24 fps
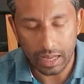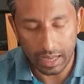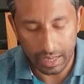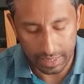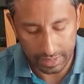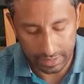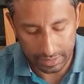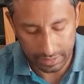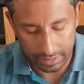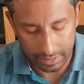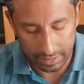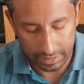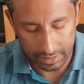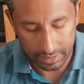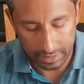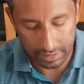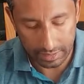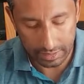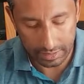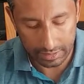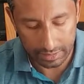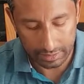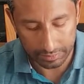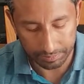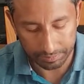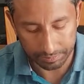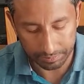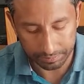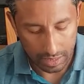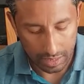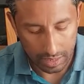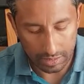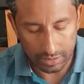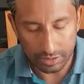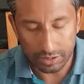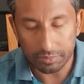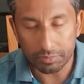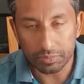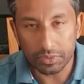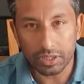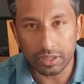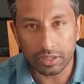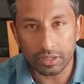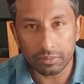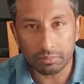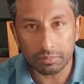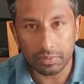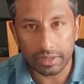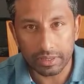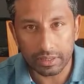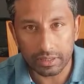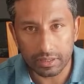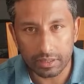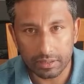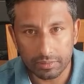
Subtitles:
and some turmeric.